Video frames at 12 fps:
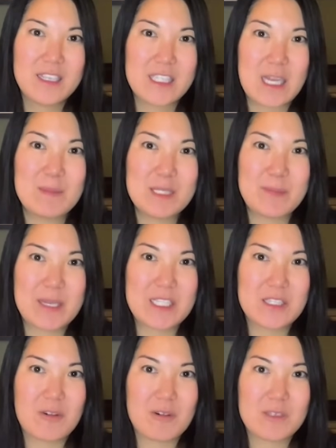Some
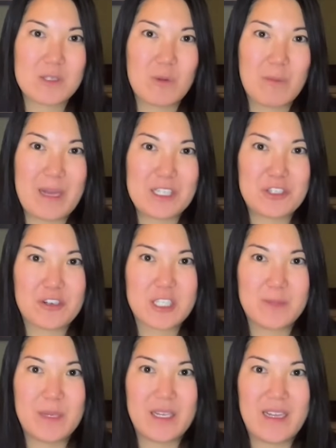speed zones will measure your
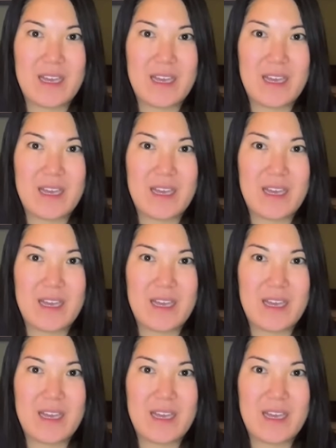speed